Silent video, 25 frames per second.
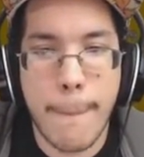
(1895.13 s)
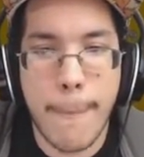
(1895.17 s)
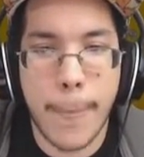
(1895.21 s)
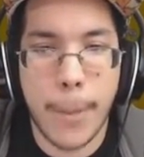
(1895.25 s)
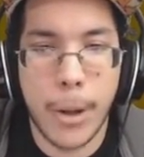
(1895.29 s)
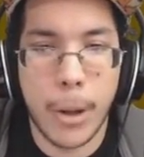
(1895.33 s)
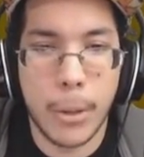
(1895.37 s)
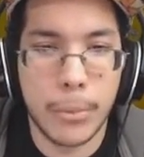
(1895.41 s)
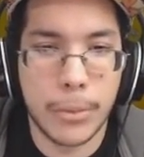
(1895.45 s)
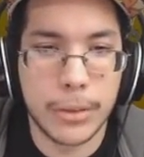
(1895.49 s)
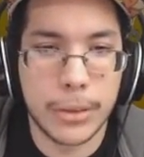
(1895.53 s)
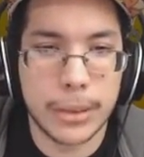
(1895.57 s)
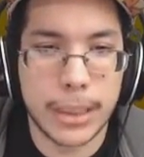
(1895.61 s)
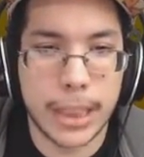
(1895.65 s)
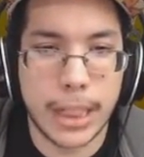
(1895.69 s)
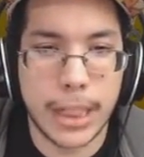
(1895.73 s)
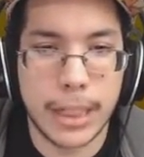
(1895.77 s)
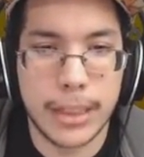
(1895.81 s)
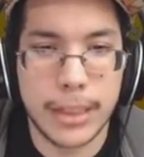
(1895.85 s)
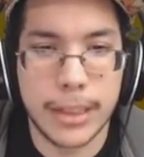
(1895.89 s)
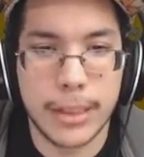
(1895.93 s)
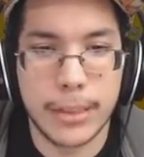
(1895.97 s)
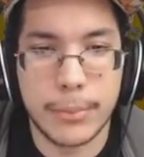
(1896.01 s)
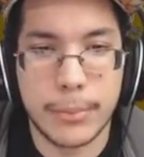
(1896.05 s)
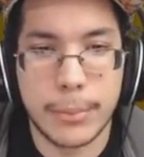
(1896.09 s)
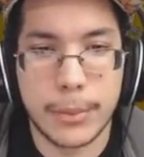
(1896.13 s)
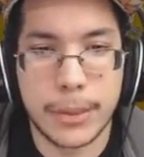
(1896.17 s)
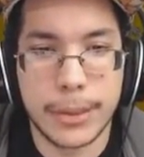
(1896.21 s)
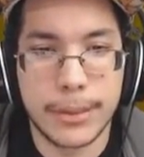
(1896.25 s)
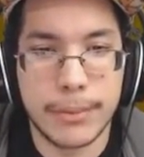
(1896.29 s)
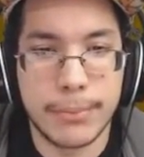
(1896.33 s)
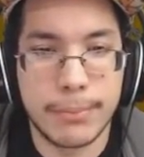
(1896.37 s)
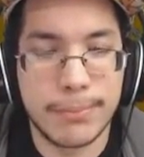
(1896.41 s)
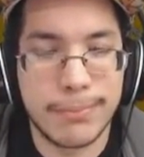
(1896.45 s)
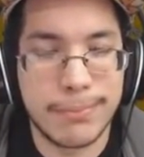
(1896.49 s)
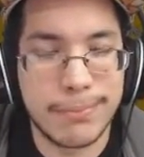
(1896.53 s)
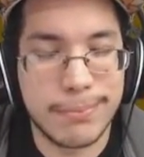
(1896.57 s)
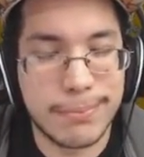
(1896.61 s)
Almost got there, but
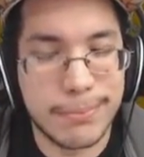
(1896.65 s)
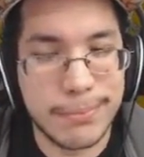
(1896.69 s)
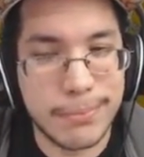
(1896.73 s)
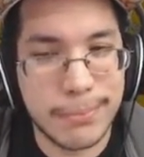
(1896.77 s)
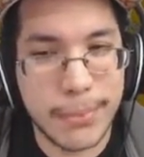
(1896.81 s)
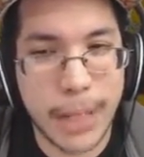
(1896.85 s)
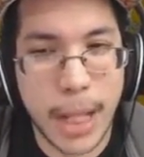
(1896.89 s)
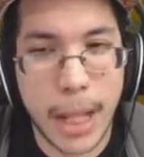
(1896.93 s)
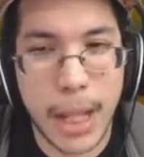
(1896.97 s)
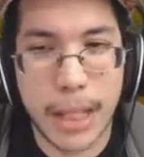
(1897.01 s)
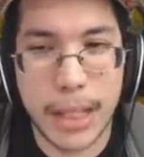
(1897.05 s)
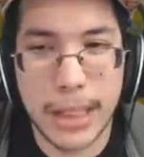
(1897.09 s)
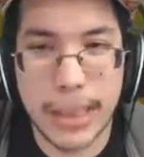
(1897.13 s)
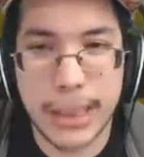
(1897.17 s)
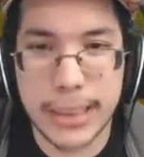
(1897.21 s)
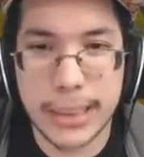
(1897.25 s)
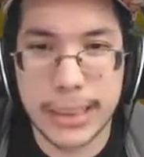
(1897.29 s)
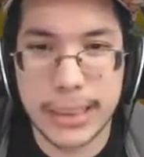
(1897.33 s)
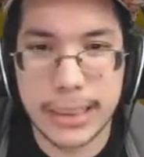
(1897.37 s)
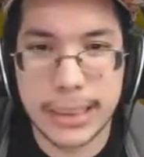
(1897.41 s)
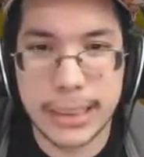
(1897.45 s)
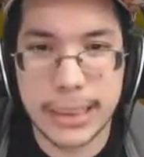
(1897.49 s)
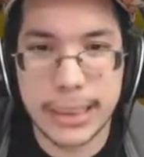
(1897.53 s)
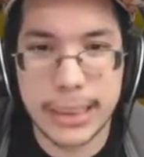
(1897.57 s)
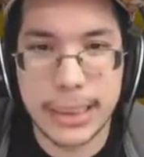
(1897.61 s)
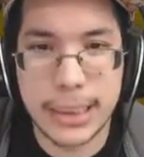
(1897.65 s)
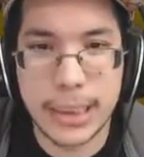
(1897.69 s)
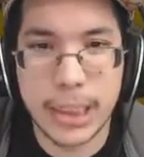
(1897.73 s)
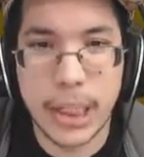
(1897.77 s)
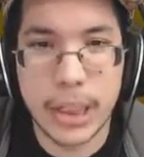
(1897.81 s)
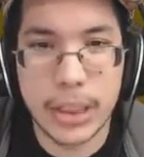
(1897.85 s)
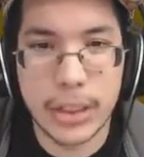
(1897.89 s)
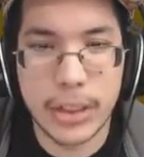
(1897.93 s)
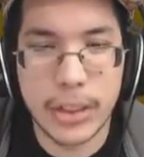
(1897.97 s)
it's hard